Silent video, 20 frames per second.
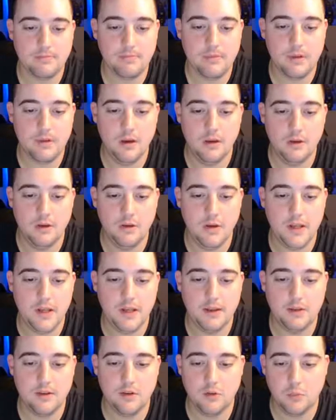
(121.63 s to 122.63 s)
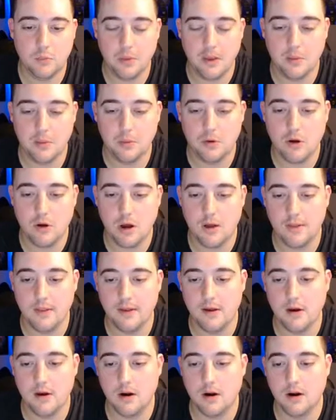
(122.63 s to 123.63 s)
a unique displayable calling
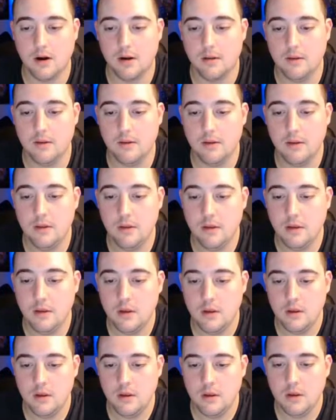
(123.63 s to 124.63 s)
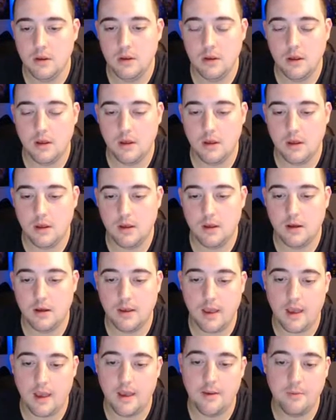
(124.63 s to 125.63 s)
card.
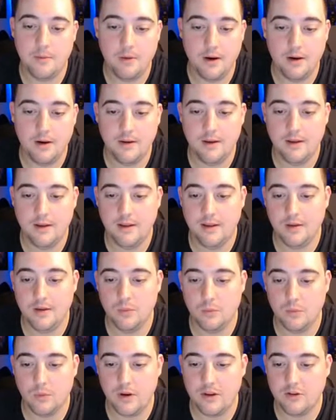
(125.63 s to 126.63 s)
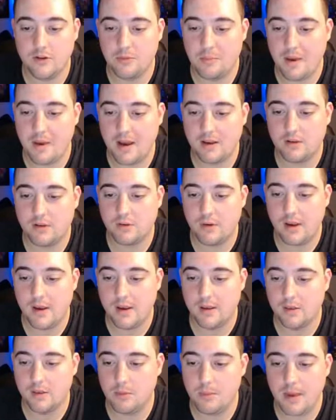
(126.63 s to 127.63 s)
Okay, well, reach max rank
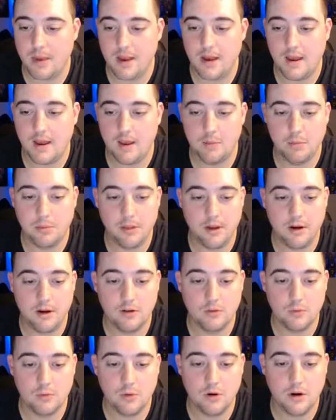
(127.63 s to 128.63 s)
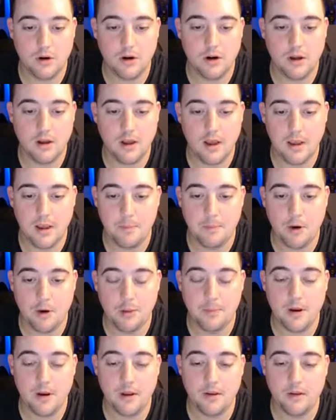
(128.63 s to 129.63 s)
in the beta and players will earn a
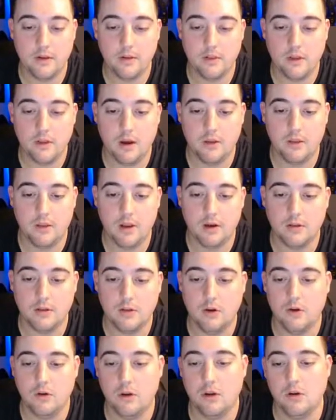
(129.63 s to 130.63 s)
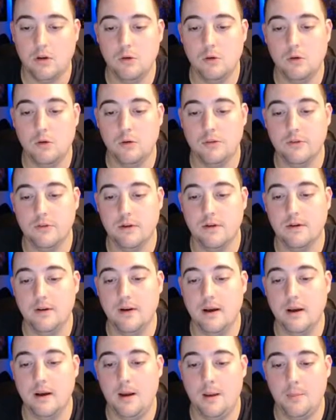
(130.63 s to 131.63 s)
permanent unlock token. Cool,
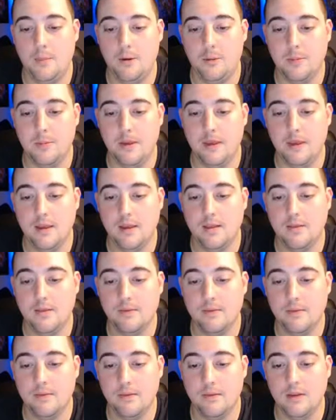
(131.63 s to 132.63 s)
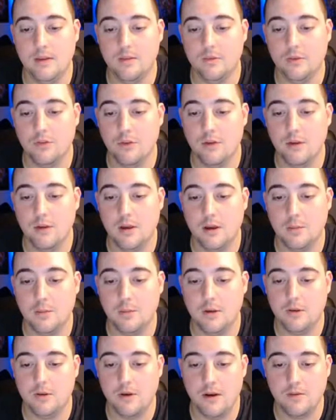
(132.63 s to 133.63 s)
so I'm going to be definitely
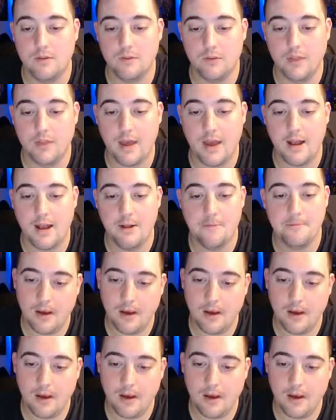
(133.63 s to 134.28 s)
trying for that.